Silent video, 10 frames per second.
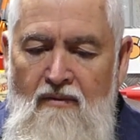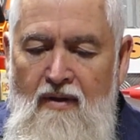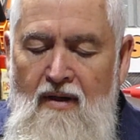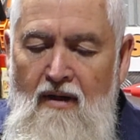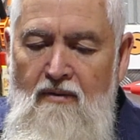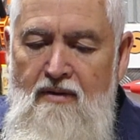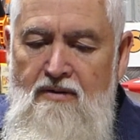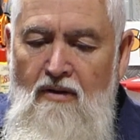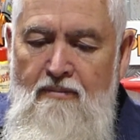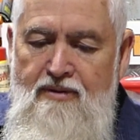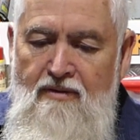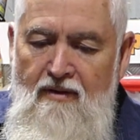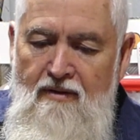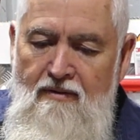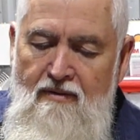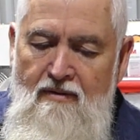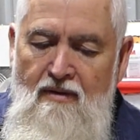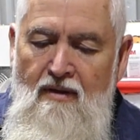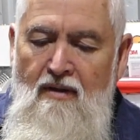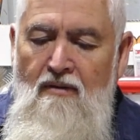We hold the top screw.
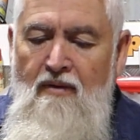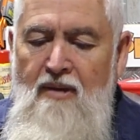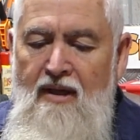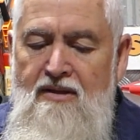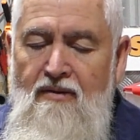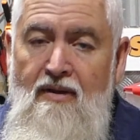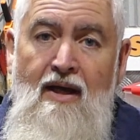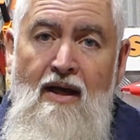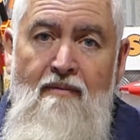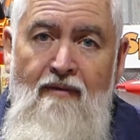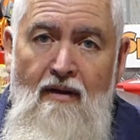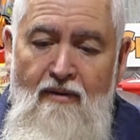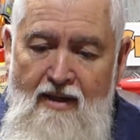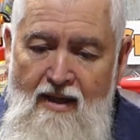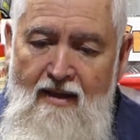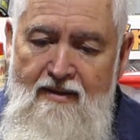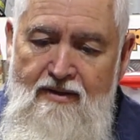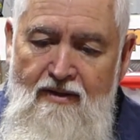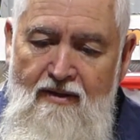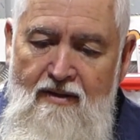We make sure the cam follower can't
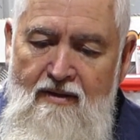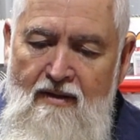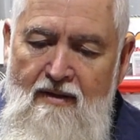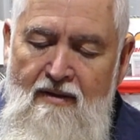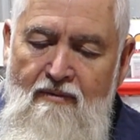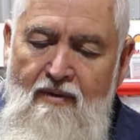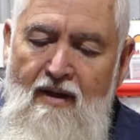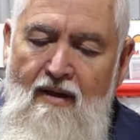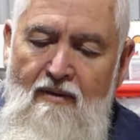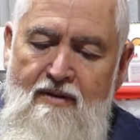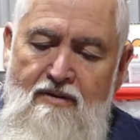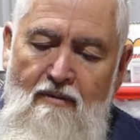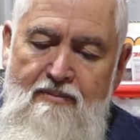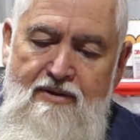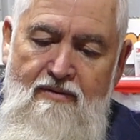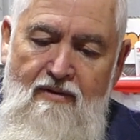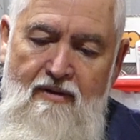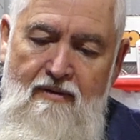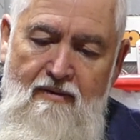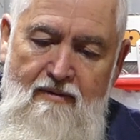turn. We hold the top screw